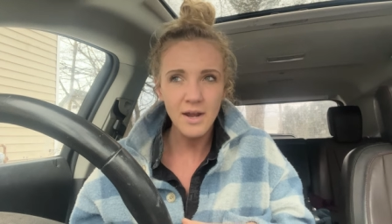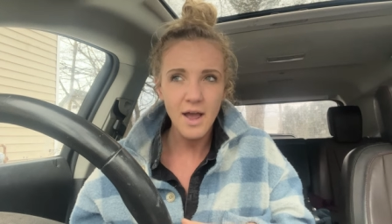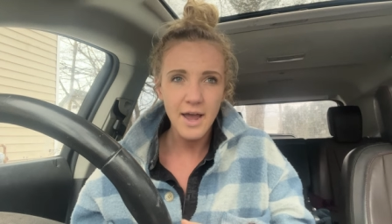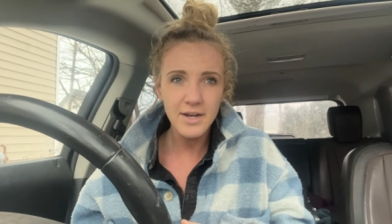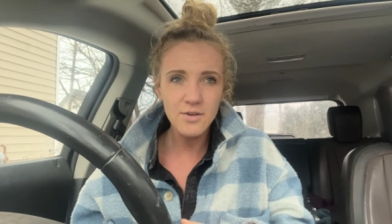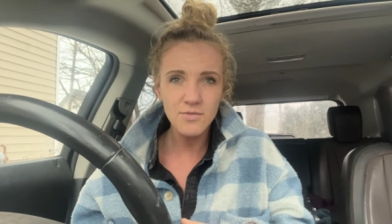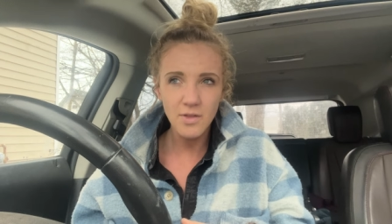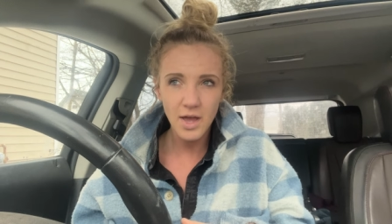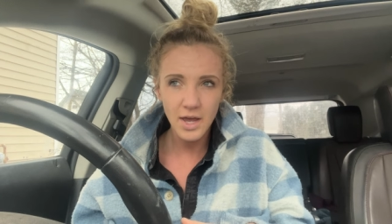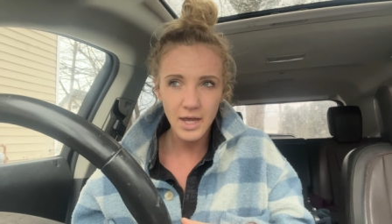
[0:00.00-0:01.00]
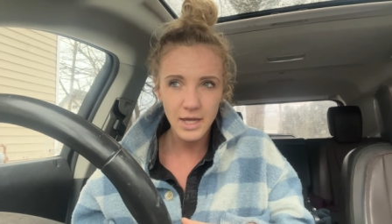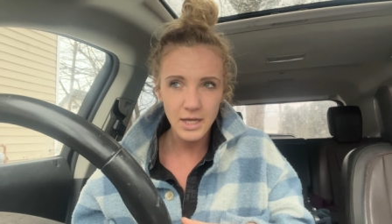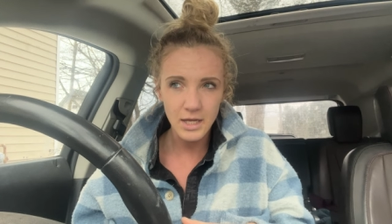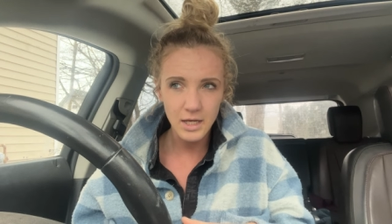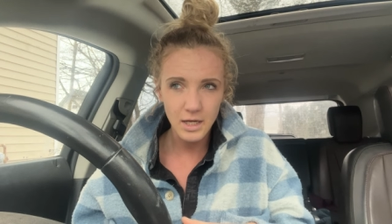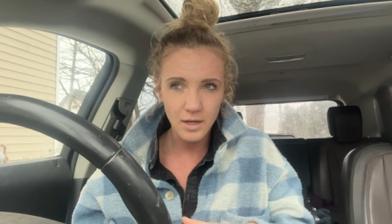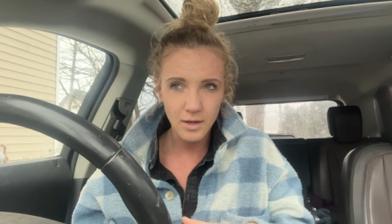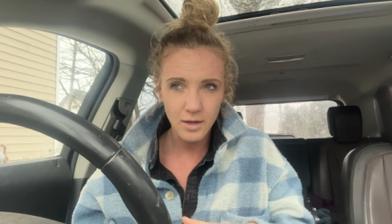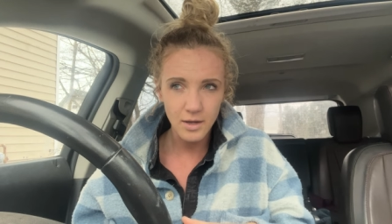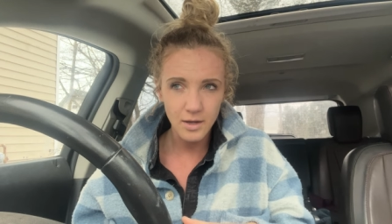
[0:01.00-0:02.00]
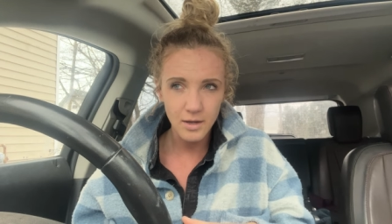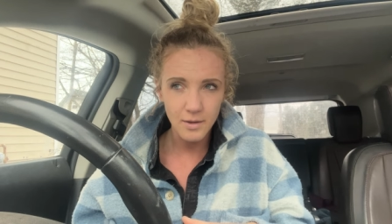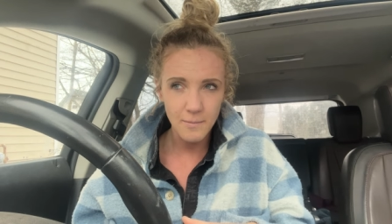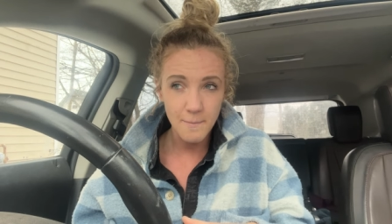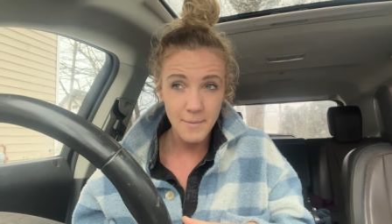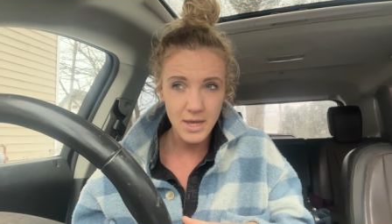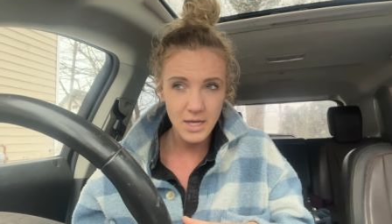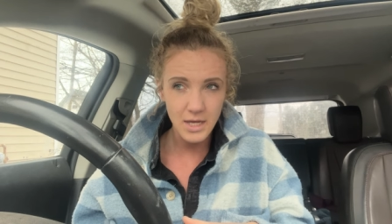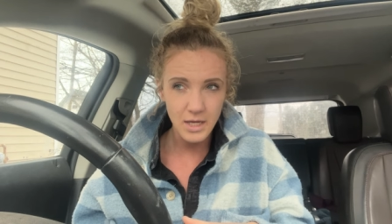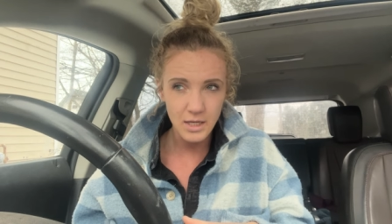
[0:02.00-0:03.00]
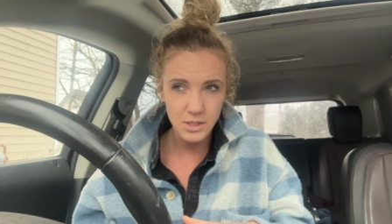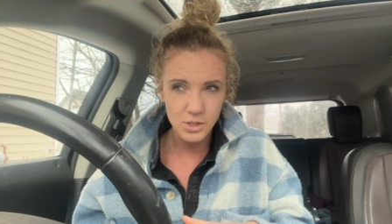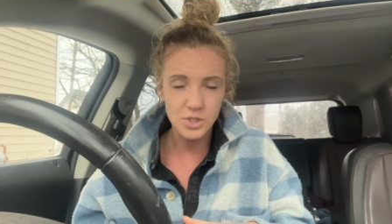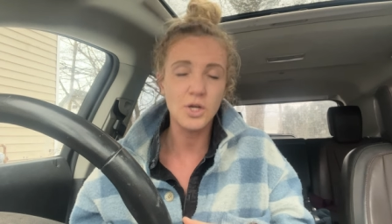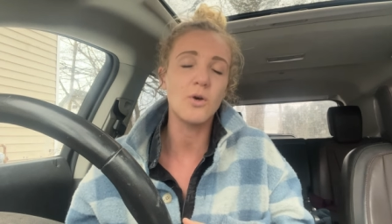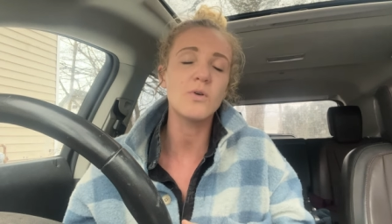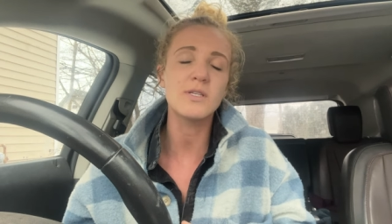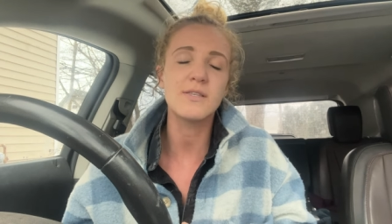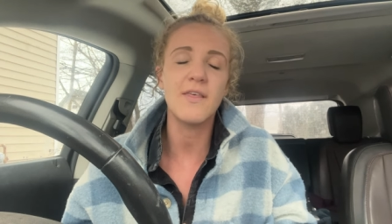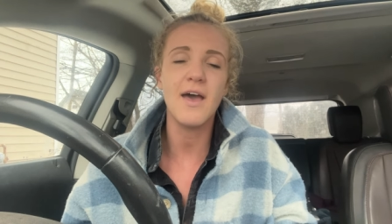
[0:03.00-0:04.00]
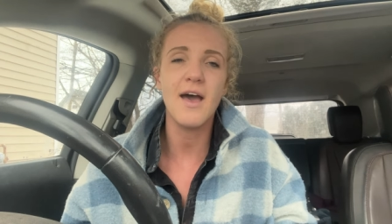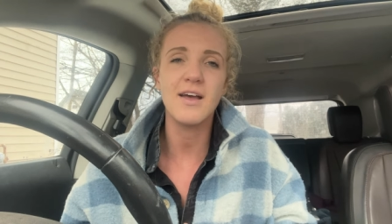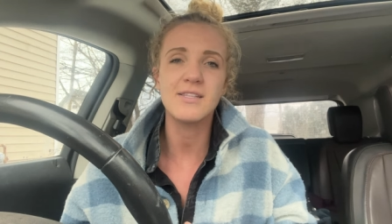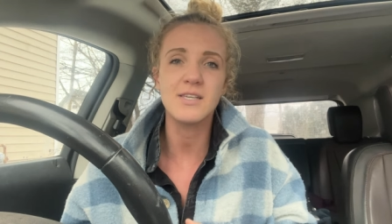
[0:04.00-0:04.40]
kind of like making jokes that,